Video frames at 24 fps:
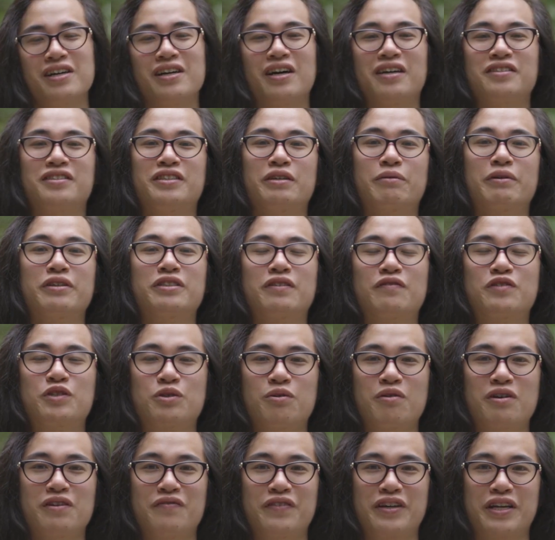a series of
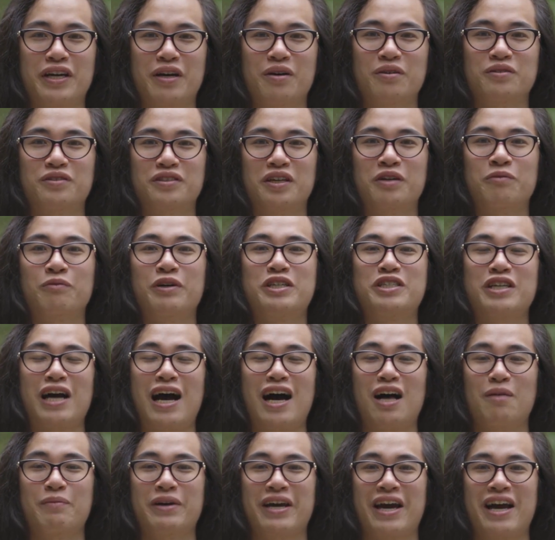short videos in which
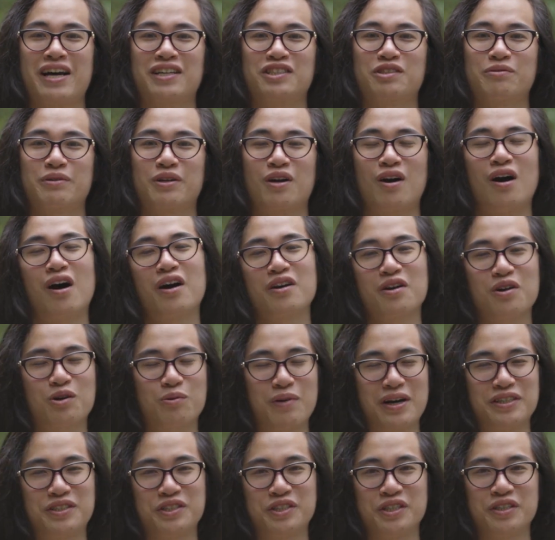I'll be answering all your
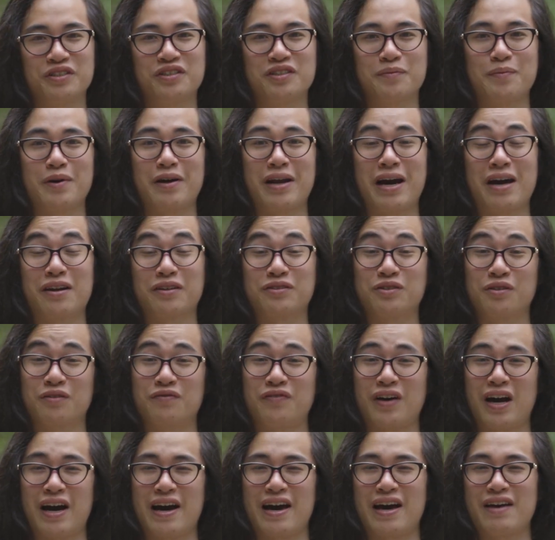questions about how to
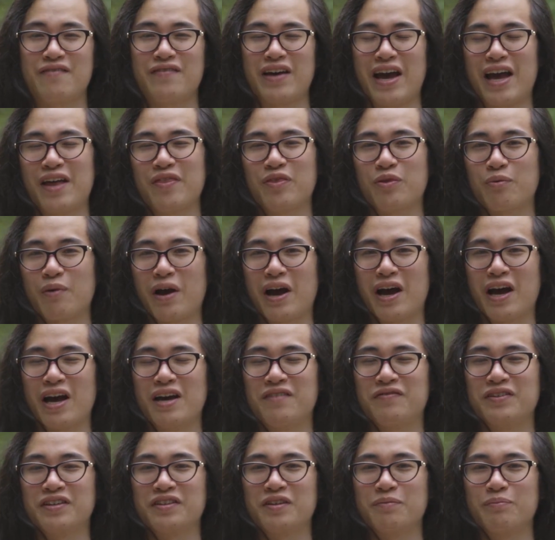survive and
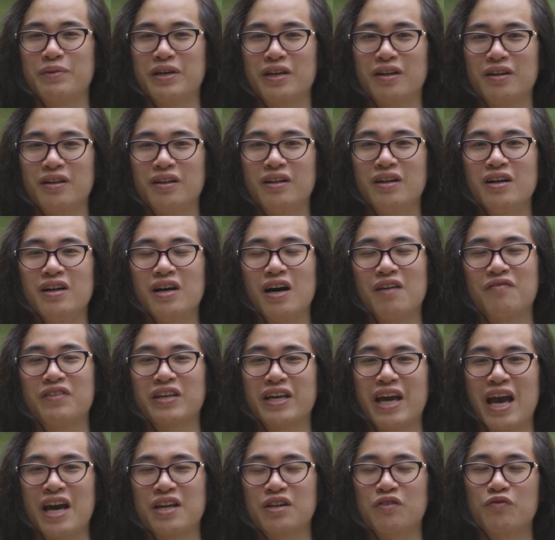thrive in the middle of
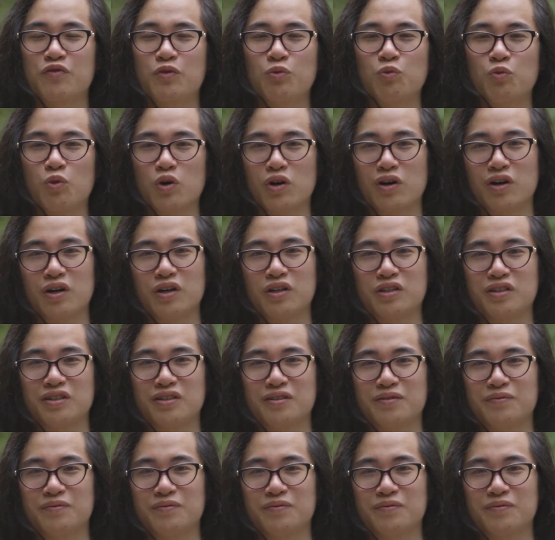the end of the world.